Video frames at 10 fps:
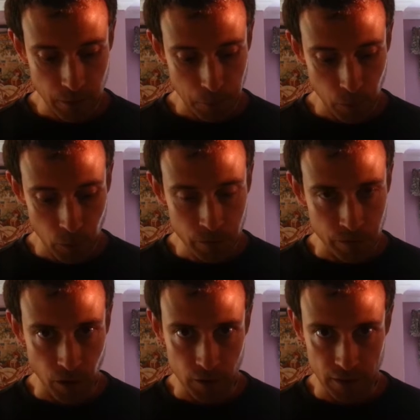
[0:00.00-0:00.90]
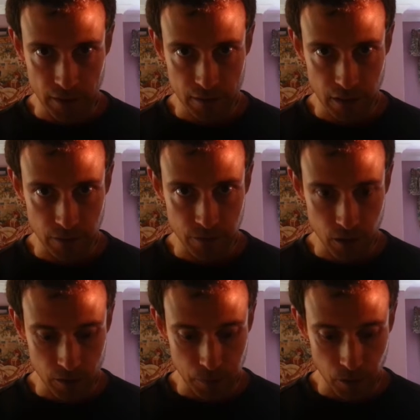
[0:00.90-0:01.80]
approval voting instead of
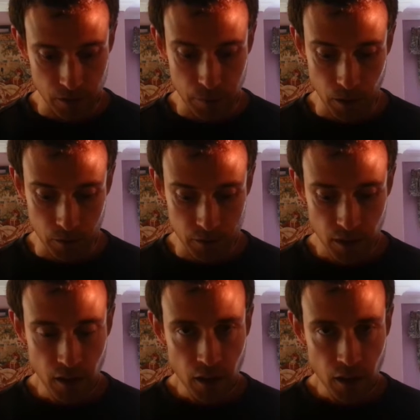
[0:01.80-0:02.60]
first past the post,